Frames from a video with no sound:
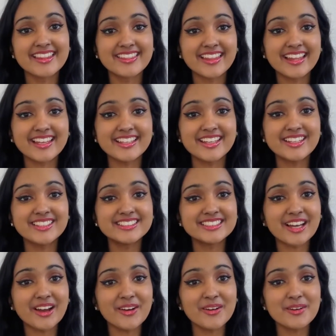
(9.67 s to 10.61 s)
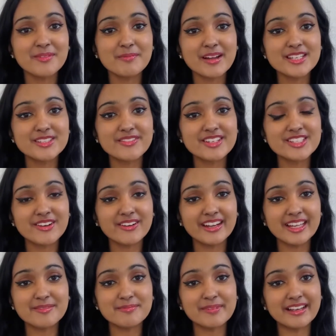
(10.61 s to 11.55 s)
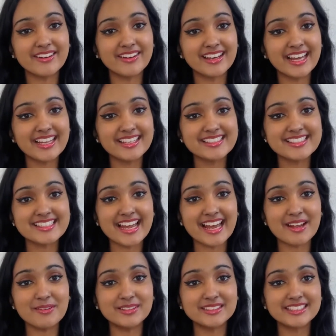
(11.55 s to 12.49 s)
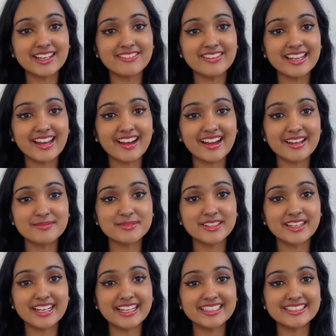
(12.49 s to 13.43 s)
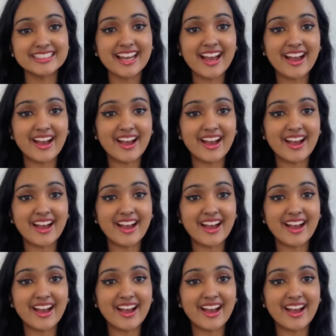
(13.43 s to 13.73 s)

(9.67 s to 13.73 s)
Thank you so much for joining me online today with Surrey Libraries.